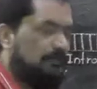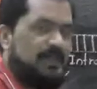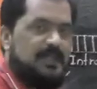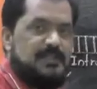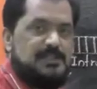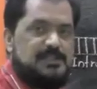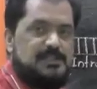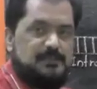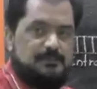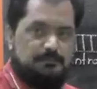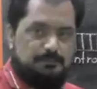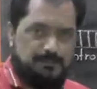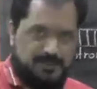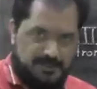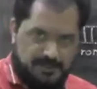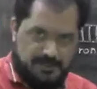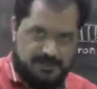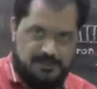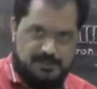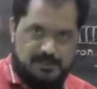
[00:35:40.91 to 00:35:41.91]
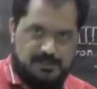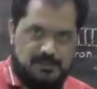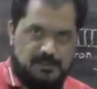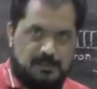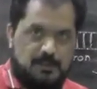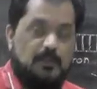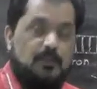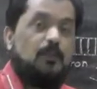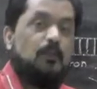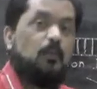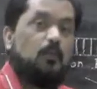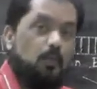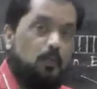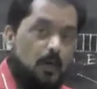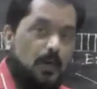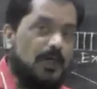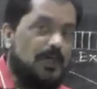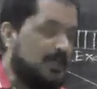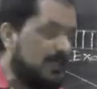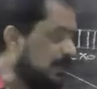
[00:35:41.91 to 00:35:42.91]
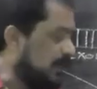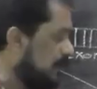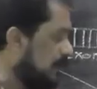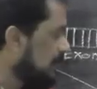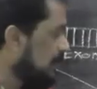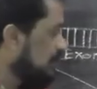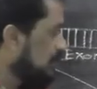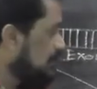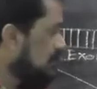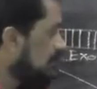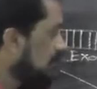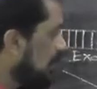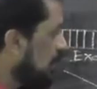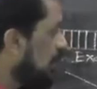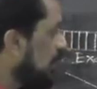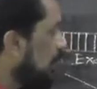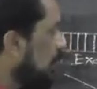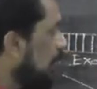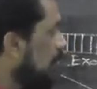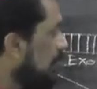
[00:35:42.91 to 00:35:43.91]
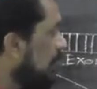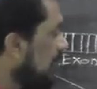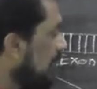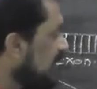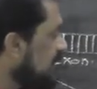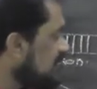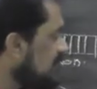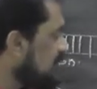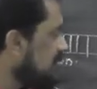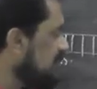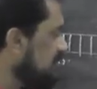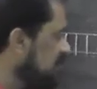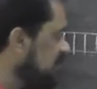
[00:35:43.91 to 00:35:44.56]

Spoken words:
base pairs. While the longest